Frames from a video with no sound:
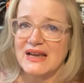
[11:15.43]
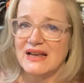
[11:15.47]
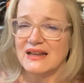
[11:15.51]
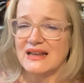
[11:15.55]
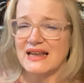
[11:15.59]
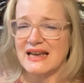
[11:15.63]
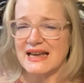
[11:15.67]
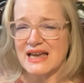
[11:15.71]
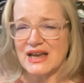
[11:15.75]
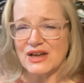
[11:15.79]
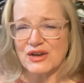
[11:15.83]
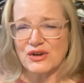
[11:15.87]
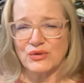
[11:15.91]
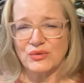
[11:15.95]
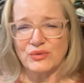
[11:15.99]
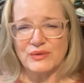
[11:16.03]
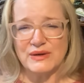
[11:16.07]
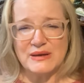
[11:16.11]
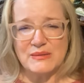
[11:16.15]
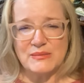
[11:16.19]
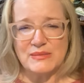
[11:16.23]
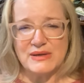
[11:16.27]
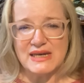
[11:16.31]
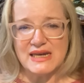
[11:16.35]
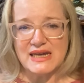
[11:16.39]
like a
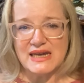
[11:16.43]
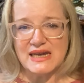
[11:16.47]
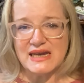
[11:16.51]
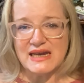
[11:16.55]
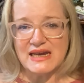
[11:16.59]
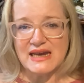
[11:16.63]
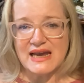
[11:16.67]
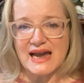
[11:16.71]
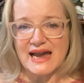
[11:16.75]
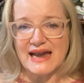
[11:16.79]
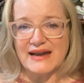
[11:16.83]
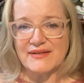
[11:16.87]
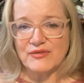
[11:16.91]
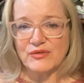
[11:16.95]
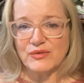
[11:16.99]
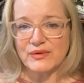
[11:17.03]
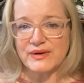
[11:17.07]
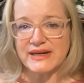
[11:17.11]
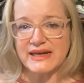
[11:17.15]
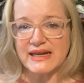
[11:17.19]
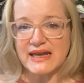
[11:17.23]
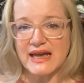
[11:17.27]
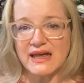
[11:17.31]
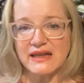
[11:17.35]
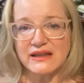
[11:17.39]
creamy
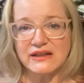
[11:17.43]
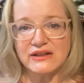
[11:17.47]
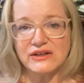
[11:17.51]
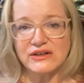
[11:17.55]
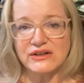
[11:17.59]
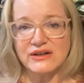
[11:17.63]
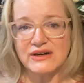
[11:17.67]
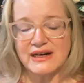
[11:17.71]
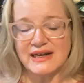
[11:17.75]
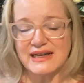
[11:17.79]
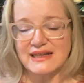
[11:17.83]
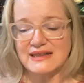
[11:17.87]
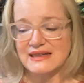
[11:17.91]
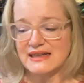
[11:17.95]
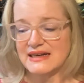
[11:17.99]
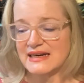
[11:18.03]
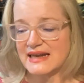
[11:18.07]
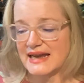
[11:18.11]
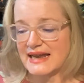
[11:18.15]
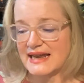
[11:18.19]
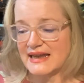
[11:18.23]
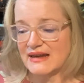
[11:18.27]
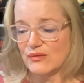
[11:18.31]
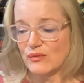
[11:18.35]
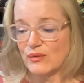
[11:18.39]
ivory color, and then
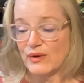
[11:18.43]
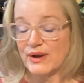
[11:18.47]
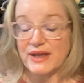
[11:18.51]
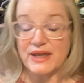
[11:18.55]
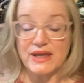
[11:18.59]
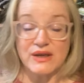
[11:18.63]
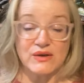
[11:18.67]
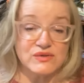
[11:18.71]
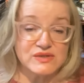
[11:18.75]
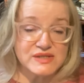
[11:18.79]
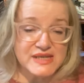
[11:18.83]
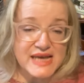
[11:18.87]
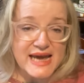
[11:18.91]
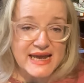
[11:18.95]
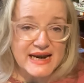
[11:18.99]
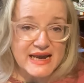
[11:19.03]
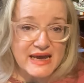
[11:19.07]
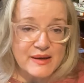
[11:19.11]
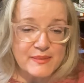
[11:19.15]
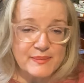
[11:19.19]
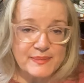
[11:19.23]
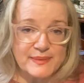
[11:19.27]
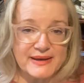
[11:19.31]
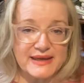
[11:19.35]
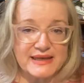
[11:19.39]
I use that
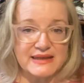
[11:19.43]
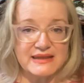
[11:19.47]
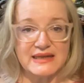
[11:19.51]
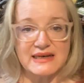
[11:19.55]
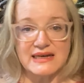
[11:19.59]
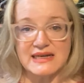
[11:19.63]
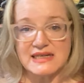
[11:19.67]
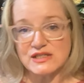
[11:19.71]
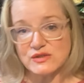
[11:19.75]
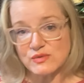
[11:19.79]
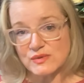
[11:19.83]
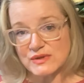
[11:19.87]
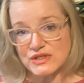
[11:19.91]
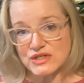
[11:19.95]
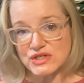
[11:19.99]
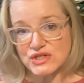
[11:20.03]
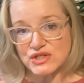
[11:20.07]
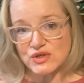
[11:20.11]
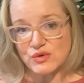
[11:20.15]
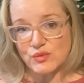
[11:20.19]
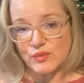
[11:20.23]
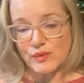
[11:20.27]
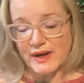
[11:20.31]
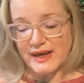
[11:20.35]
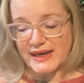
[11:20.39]
up, and then I switched
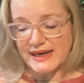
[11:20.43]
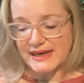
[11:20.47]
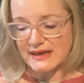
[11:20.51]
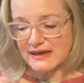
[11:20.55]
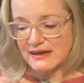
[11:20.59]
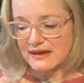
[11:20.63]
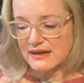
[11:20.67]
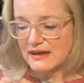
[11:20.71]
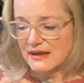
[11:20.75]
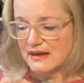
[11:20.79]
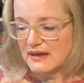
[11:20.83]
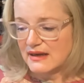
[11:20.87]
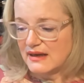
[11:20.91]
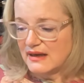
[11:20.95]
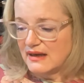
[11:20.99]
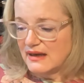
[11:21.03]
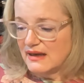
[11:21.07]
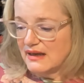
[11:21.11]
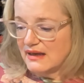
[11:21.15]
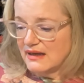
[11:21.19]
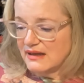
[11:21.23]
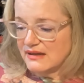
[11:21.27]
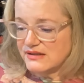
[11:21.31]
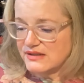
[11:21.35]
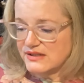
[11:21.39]
to white.
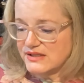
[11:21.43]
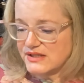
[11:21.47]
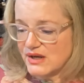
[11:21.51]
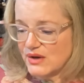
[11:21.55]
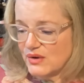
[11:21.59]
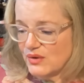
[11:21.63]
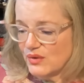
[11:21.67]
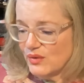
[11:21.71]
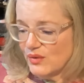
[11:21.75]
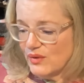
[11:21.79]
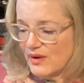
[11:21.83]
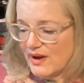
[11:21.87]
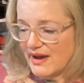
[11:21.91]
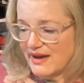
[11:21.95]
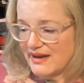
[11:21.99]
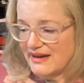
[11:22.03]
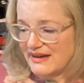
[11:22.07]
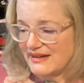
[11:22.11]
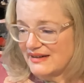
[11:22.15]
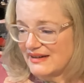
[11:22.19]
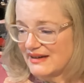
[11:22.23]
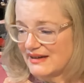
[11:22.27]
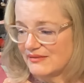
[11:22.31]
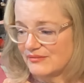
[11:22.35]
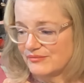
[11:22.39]
So,
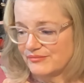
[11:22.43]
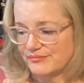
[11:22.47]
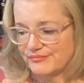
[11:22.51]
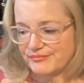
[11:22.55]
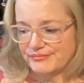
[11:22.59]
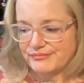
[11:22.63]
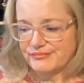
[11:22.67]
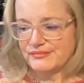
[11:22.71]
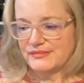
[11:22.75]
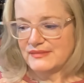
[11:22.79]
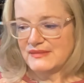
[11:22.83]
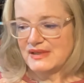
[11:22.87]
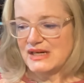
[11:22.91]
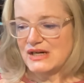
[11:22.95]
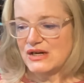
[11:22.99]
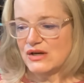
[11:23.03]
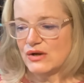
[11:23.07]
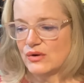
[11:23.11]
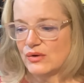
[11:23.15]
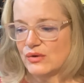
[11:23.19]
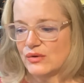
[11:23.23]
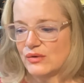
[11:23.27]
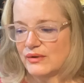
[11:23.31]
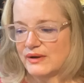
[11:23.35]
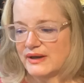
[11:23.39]
you
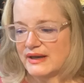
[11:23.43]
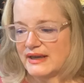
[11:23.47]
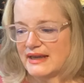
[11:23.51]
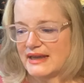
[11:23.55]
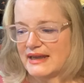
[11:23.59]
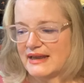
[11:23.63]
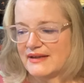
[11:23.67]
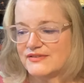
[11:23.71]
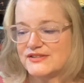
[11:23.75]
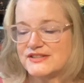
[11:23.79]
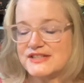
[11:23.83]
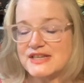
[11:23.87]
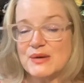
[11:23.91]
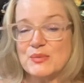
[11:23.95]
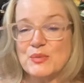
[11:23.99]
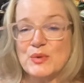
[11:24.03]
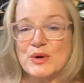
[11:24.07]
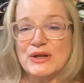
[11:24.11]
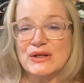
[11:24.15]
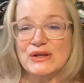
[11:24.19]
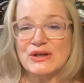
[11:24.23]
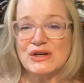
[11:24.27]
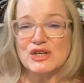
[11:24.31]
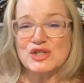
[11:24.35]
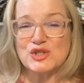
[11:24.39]
know, if
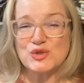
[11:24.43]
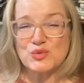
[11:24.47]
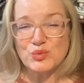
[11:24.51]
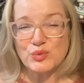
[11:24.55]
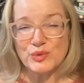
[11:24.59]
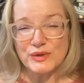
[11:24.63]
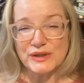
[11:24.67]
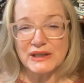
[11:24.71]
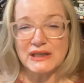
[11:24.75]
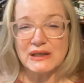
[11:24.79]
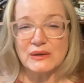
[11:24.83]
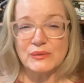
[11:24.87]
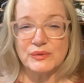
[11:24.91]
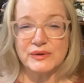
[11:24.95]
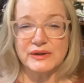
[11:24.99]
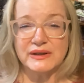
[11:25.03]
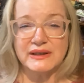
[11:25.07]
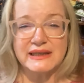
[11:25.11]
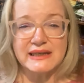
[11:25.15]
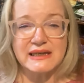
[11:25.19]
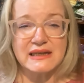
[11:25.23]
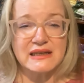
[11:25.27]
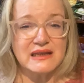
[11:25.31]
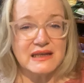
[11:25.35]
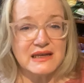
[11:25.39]
someone looks really,
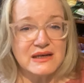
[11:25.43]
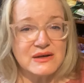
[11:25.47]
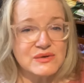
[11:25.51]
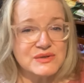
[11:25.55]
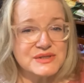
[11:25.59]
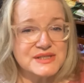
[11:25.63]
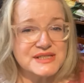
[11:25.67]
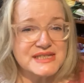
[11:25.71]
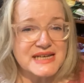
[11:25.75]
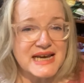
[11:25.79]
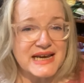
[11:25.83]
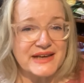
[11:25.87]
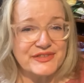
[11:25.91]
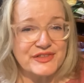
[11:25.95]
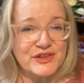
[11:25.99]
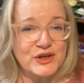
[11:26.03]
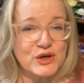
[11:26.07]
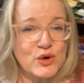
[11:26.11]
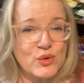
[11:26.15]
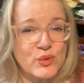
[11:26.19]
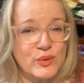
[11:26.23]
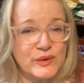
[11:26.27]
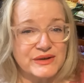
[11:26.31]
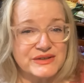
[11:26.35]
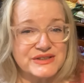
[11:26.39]
really close at the
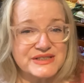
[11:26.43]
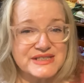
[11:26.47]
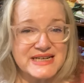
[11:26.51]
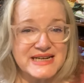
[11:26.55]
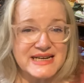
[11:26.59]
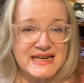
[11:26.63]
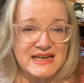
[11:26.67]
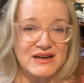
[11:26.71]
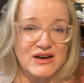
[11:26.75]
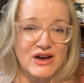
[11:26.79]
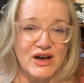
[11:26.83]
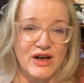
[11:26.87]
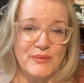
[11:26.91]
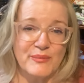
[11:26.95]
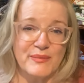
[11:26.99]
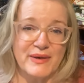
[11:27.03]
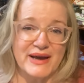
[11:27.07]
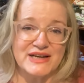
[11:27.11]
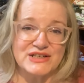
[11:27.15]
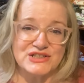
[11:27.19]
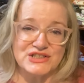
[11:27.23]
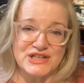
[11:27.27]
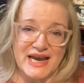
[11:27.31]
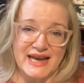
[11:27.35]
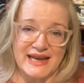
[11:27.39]
quilting on my
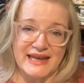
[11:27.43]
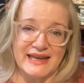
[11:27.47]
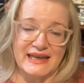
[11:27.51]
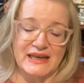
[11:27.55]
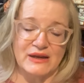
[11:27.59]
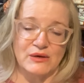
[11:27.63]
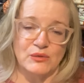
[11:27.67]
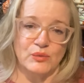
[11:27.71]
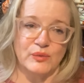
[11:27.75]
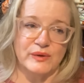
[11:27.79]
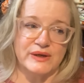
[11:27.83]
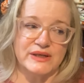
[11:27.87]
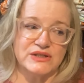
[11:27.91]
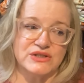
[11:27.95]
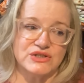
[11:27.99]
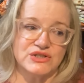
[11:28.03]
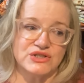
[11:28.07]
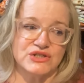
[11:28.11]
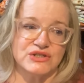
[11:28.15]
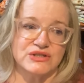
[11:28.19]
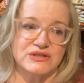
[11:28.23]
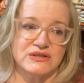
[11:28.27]
jacket, which